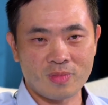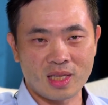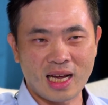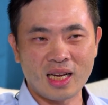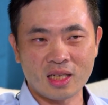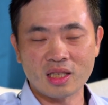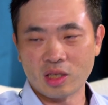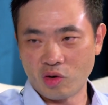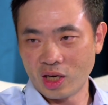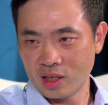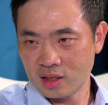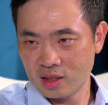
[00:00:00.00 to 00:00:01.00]
latest and
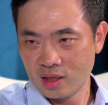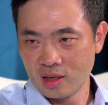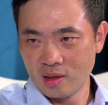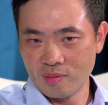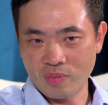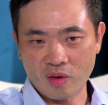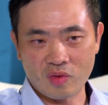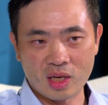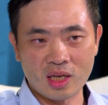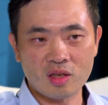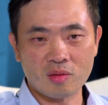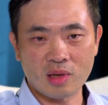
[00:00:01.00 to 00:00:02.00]
greatest, but we
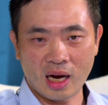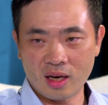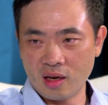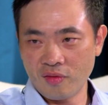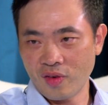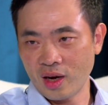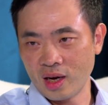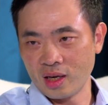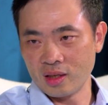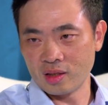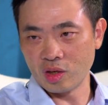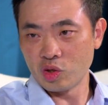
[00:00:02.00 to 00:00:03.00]
need to identify
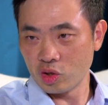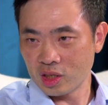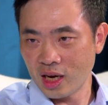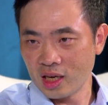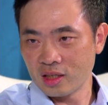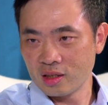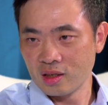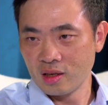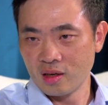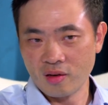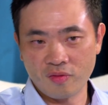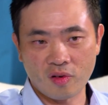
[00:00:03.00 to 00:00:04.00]
the use case
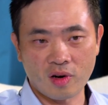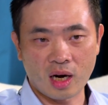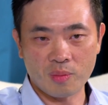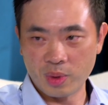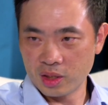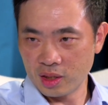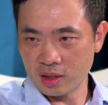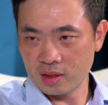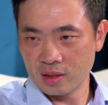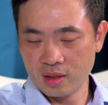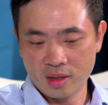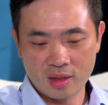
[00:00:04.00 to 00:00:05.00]
for our business.
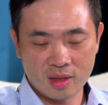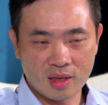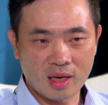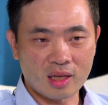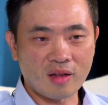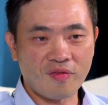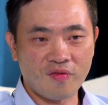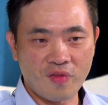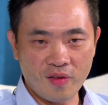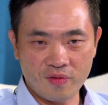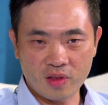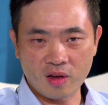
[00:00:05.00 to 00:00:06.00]
Mm-hmm. And the
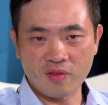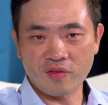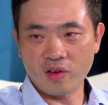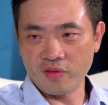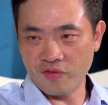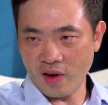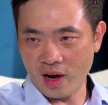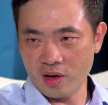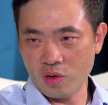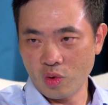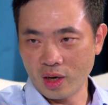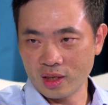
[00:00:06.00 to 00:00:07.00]
fifth or
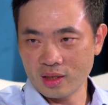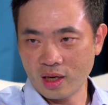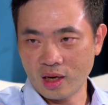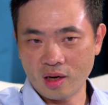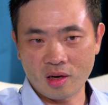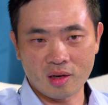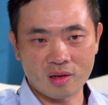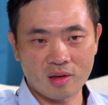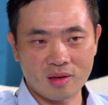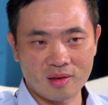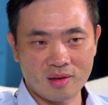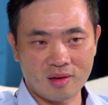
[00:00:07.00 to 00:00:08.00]
final one, or,
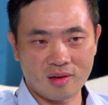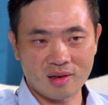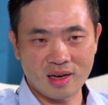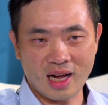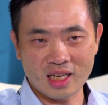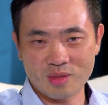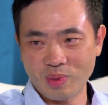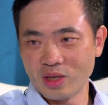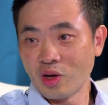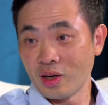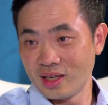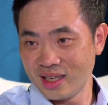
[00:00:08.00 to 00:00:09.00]
or last but
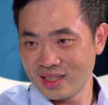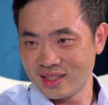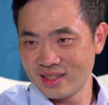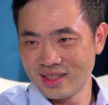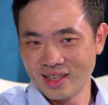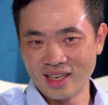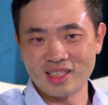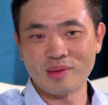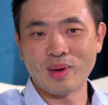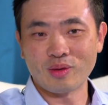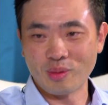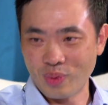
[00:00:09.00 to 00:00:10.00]
not least, is
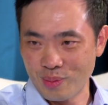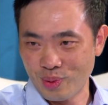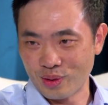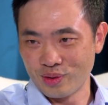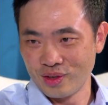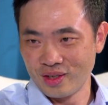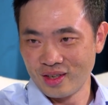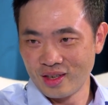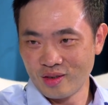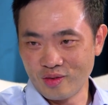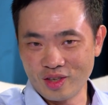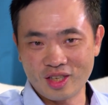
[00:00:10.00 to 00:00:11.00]
about the people,
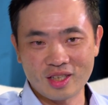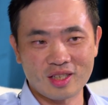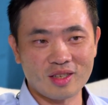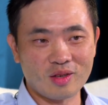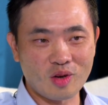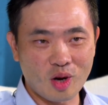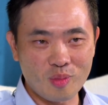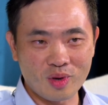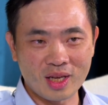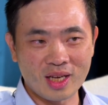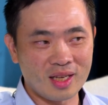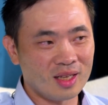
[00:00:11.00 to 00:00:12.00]
which is
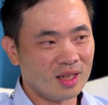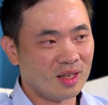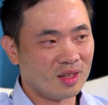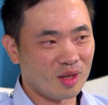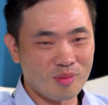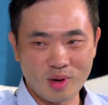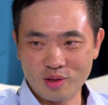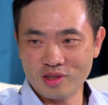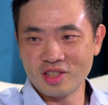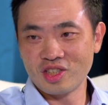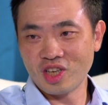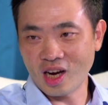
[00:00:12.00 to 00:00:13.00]
normally yes. the
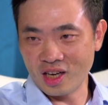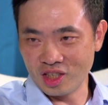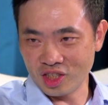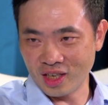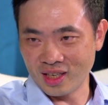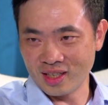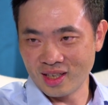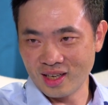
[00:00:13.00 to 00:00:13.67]
most challenging